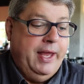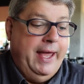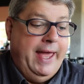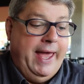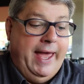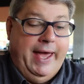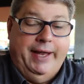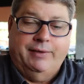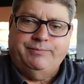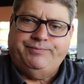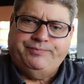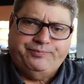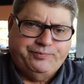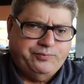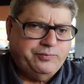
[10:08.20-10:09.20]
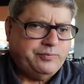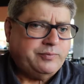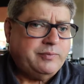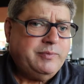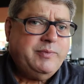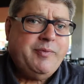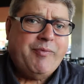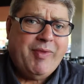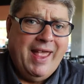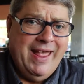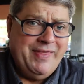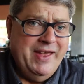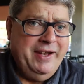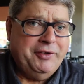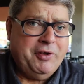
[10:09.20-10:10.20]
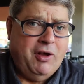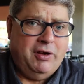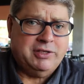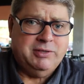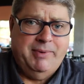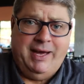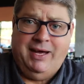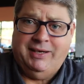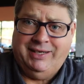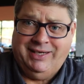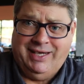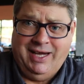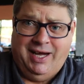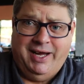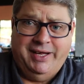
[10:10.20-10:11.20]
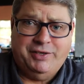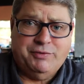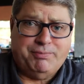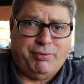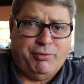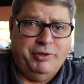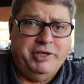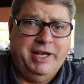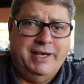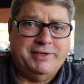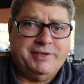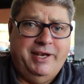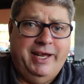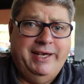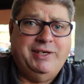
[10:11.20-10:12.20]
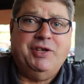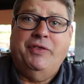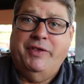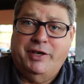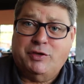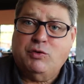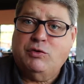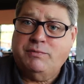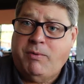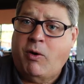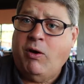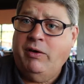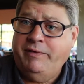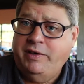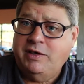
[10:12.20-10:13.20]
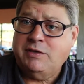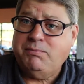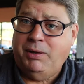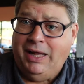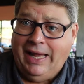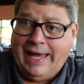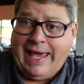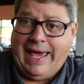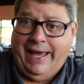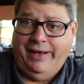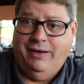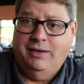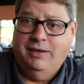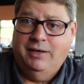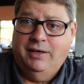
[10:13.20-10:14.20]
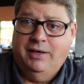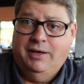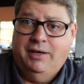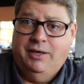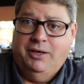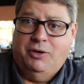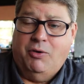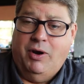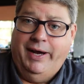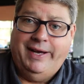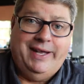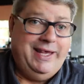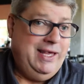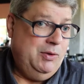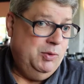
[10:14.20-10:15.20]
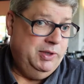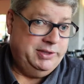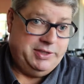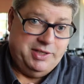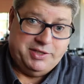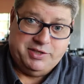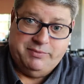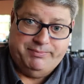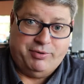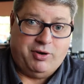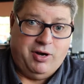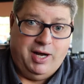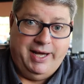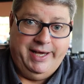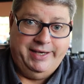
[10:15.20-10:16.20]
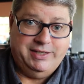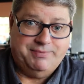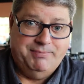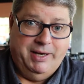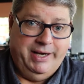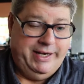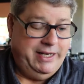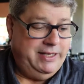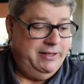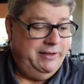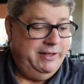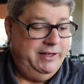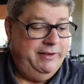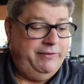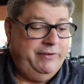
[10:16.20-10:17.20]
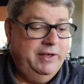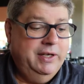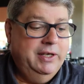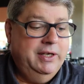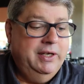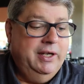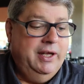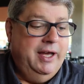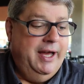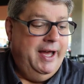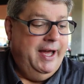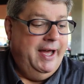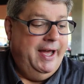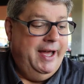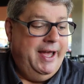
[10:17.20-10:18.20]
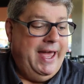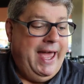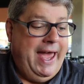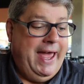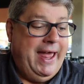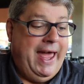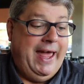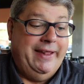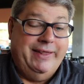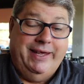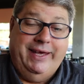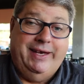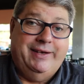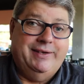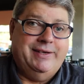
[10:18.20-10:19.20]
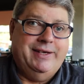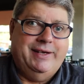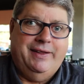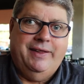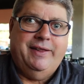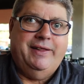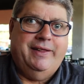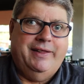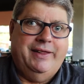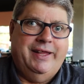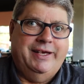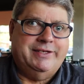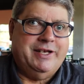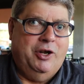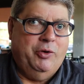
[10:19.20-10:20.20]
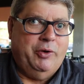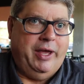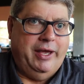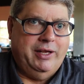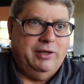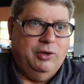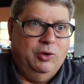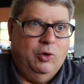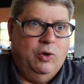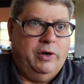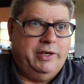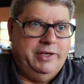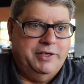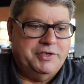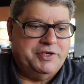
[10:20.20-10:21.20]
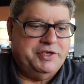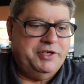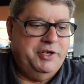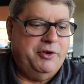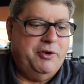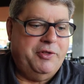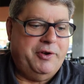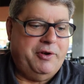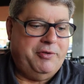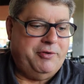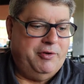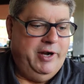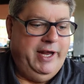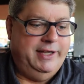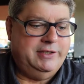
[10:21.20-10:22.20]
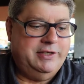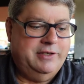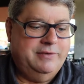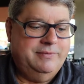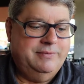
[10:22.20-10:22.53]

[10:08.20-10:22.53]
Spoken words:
And then it talks about God's predestination. This was part of his plan, right? He wasn't surprised by any of this. And then they said, okay, Lord, consider their threats.